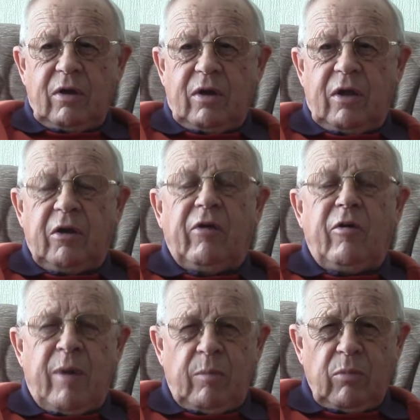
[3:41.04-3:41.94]
And I
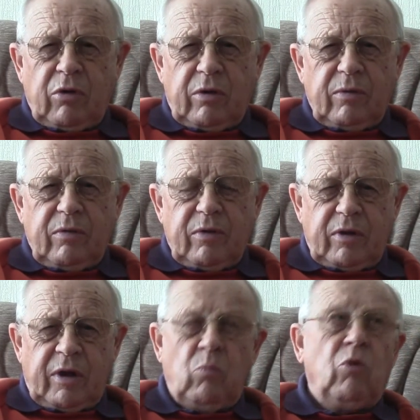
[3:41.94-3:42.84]
remember
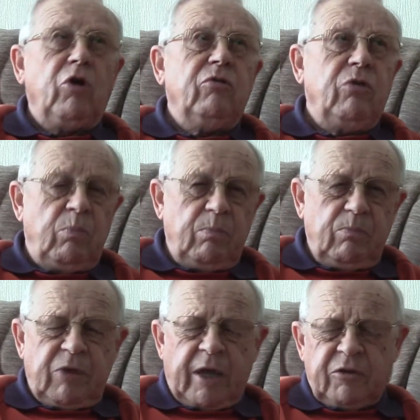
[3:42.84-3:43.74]
in one of the
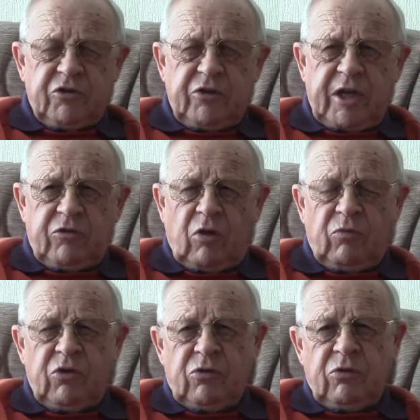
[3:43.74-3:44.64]
downstairs
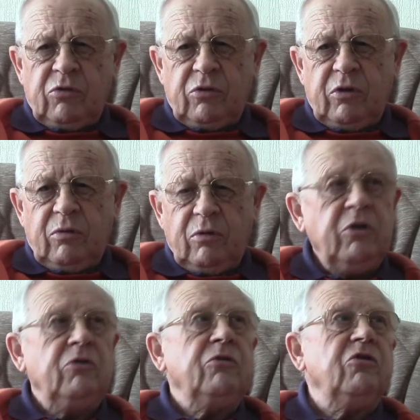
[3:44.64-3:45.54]
offices
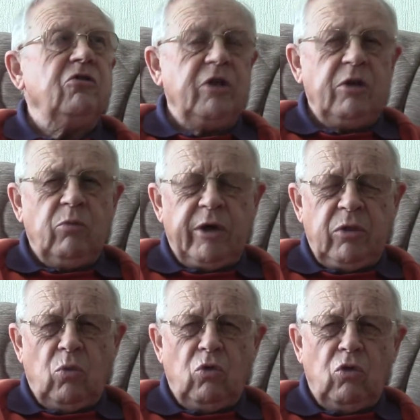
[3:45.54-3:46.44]
you could see where the
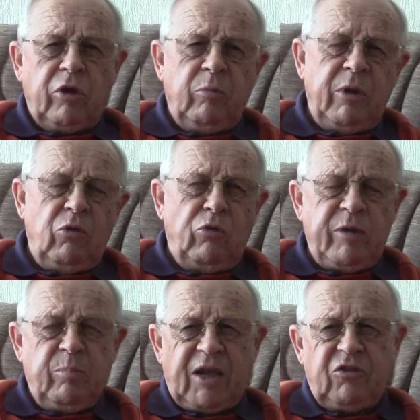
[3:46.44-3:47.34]
wall had been
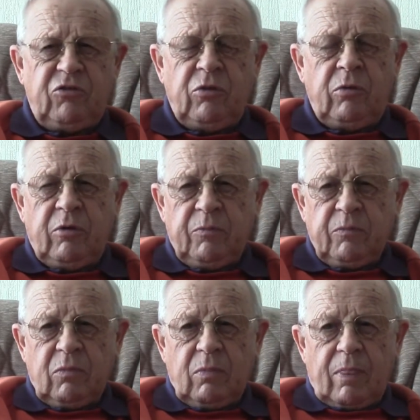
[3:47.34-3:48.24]
replastered
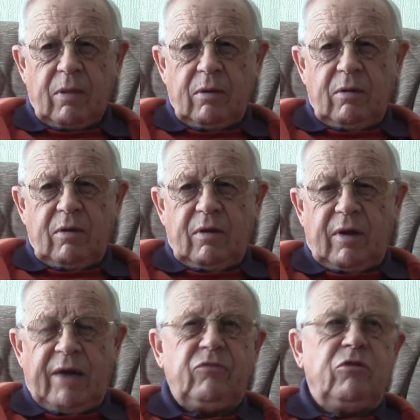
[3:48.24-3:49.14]

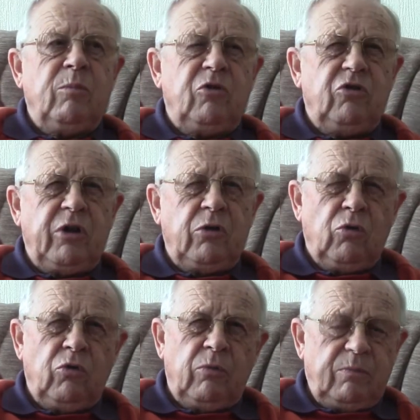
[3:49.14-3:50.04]
after the machine
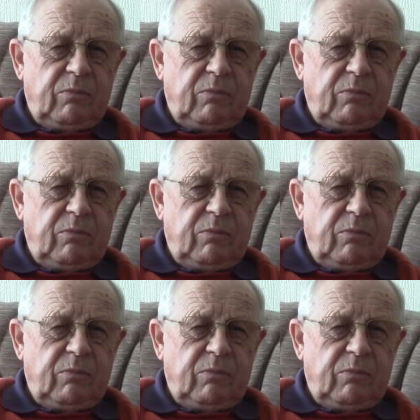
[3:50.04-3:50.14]
gun.